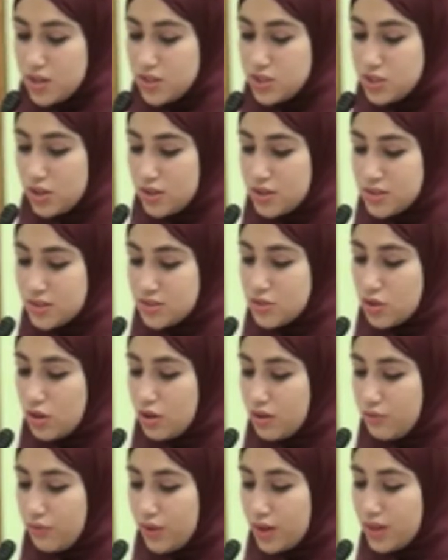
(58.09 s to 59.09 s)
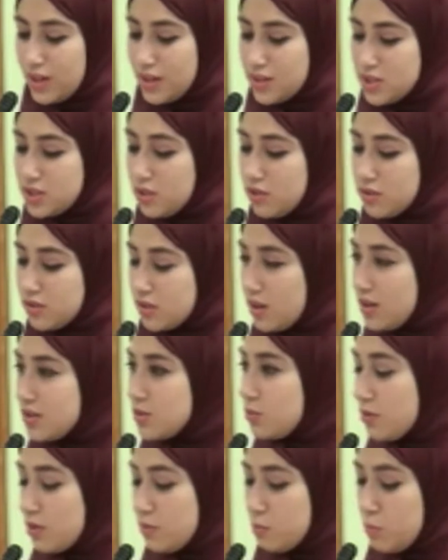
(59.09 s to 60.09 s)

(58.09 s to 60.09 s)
shares strong financial ties with